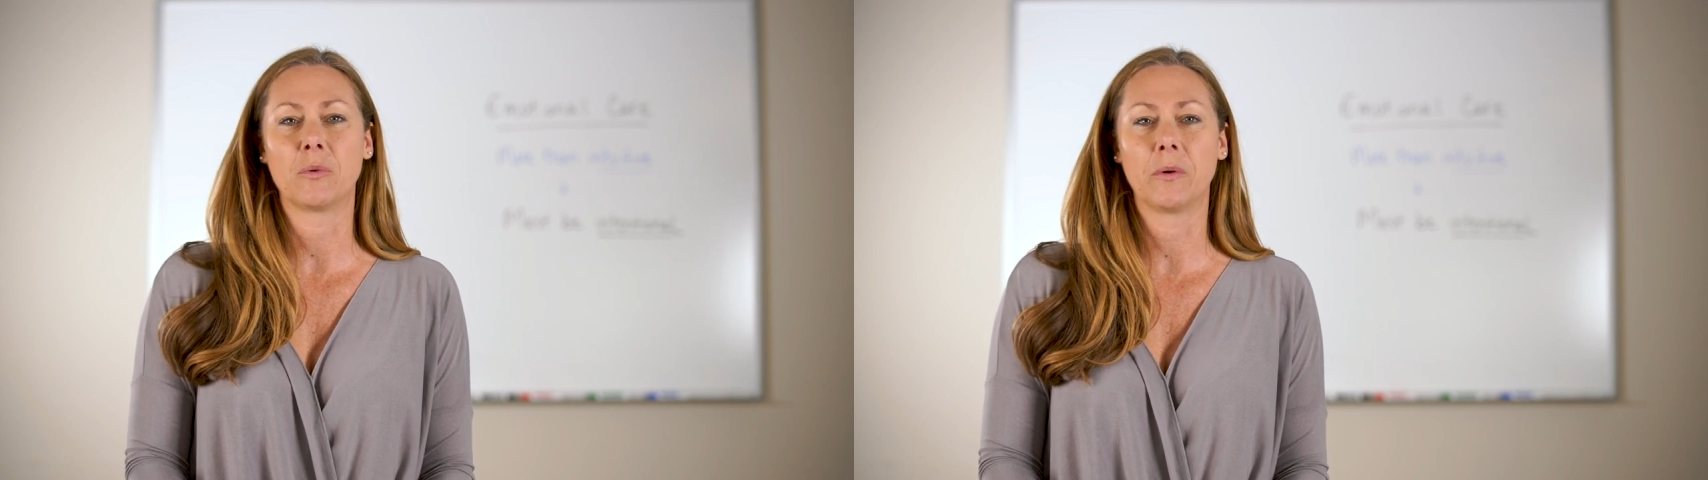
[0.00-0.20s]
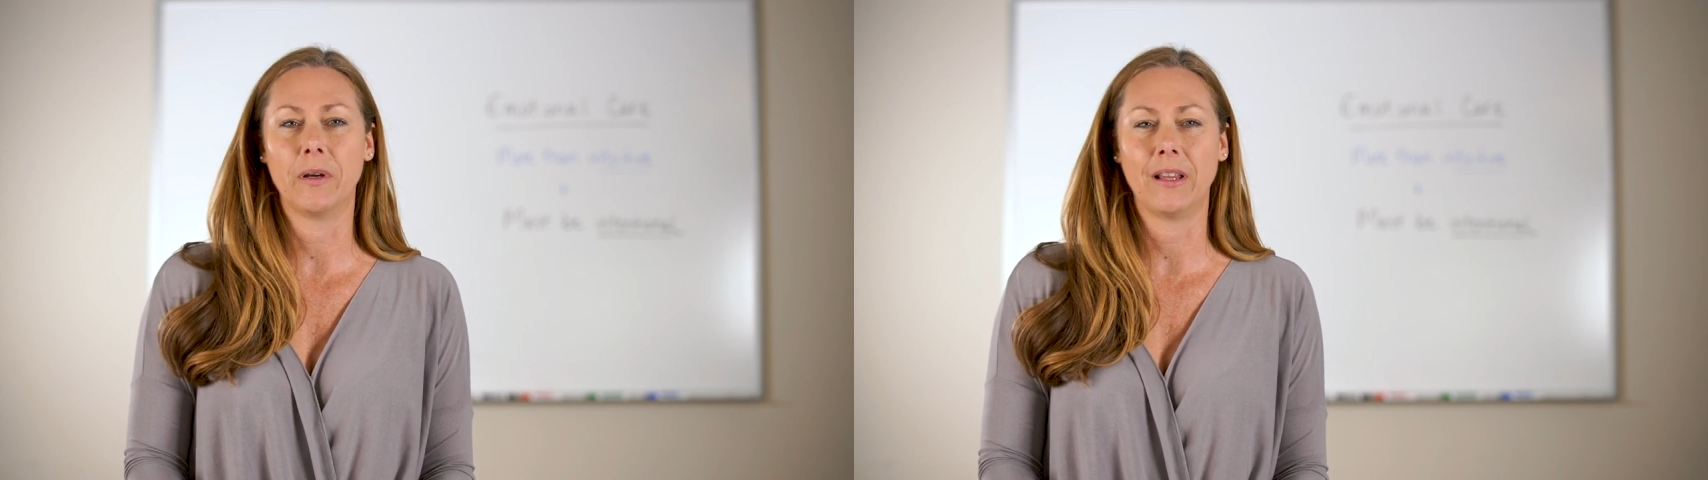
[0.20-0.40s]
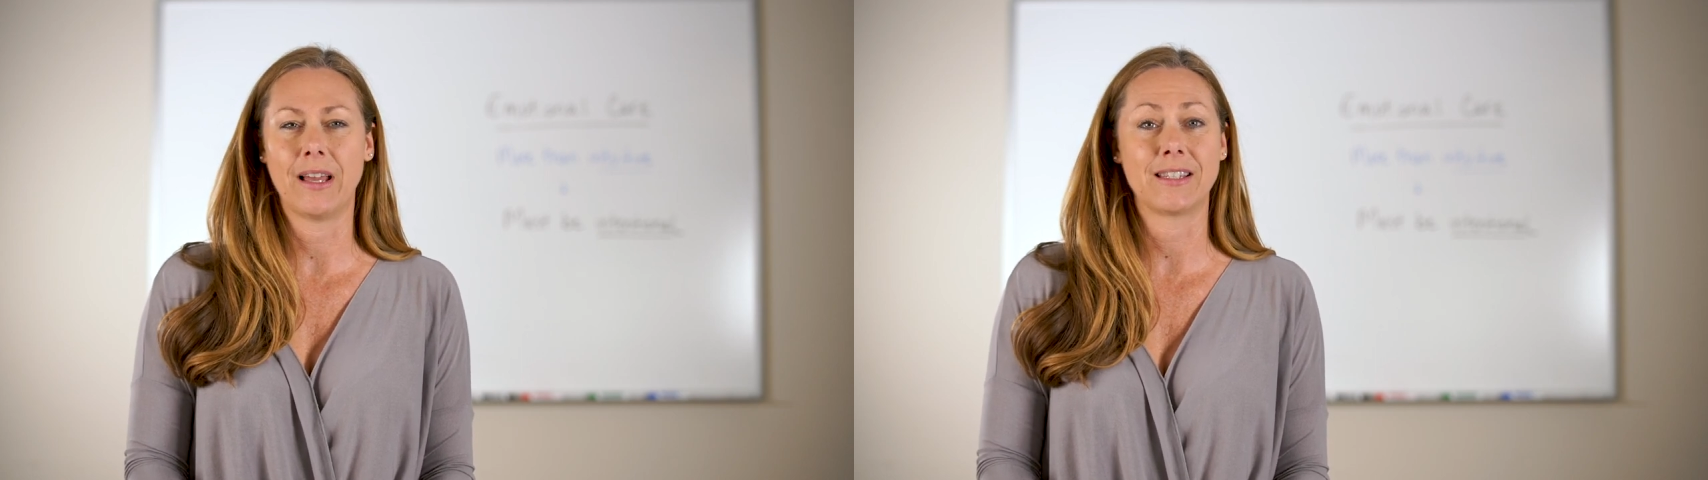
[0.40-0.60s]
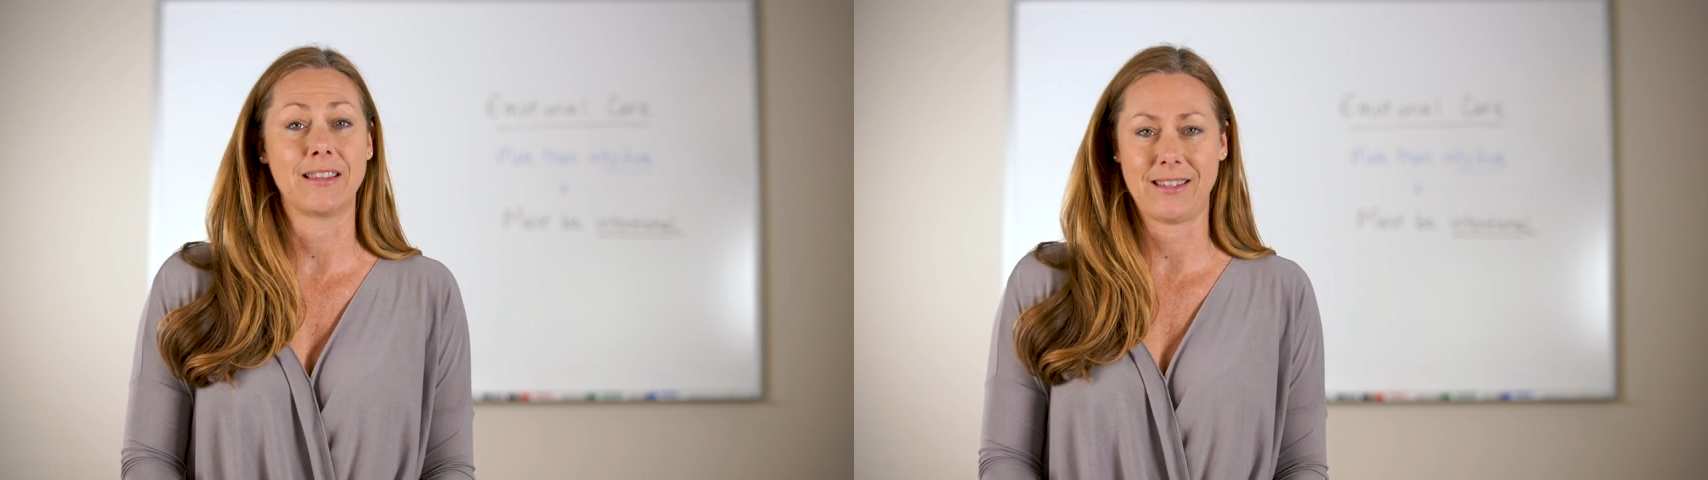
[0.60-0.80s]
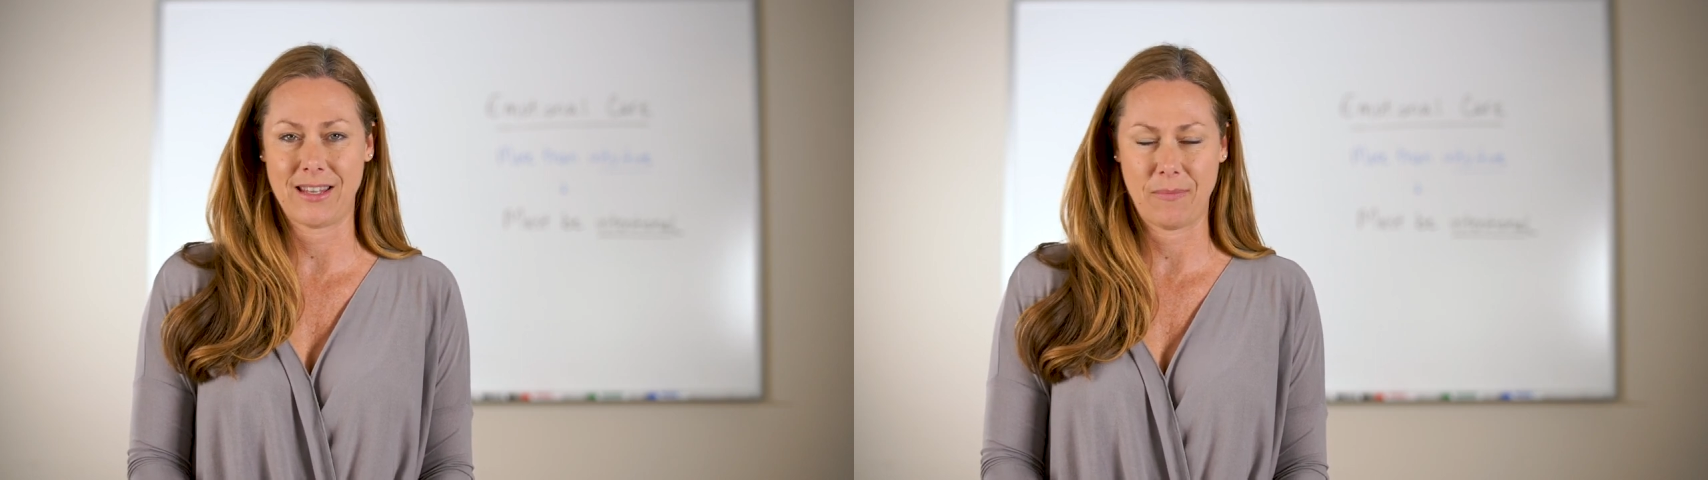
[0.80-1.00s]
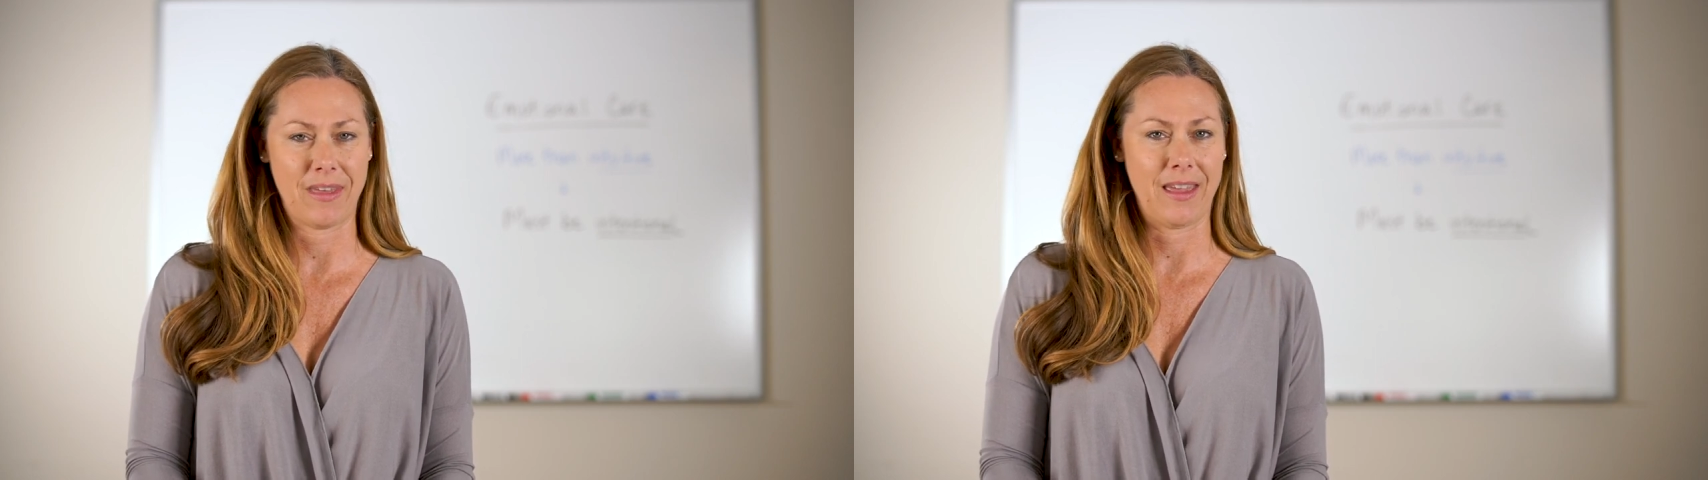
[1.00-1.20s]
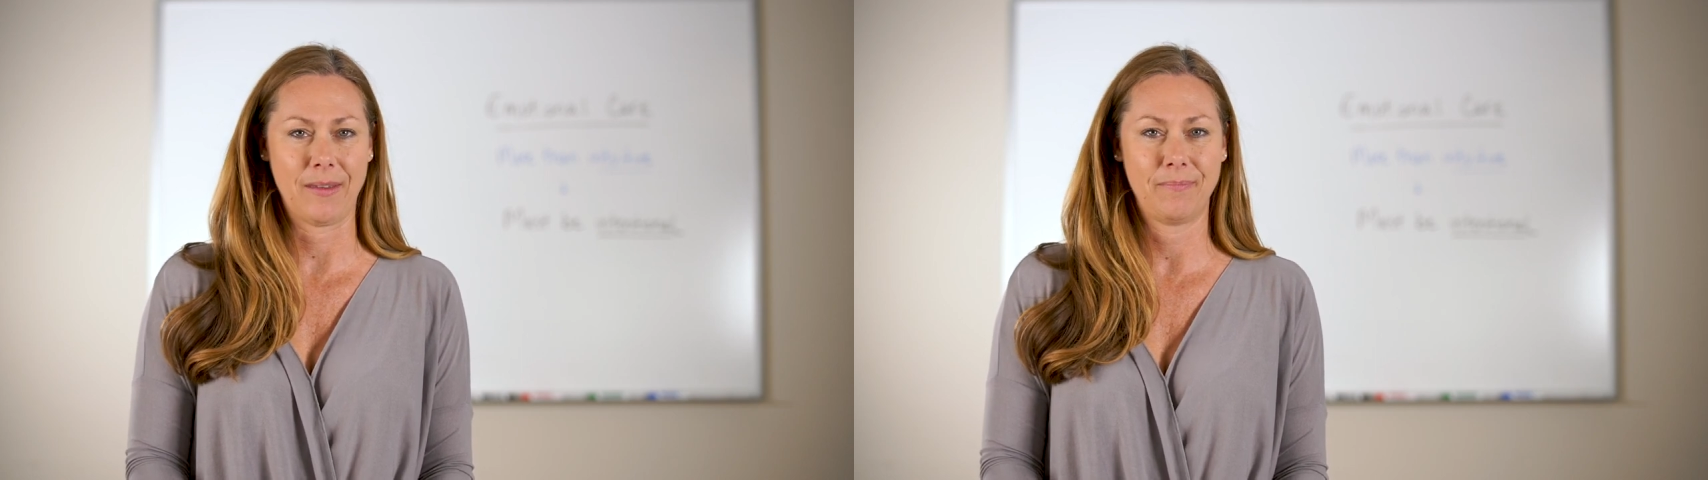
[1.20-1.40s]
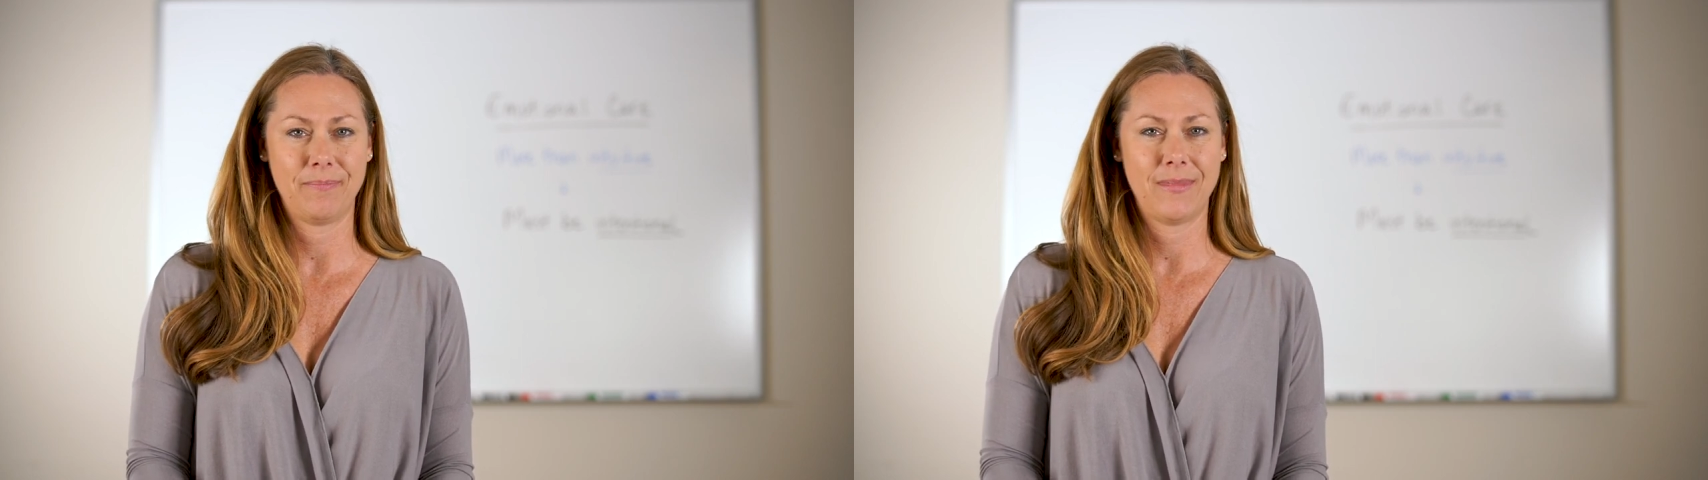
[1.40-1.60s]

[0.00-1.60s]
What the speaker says: were realizing the same thing.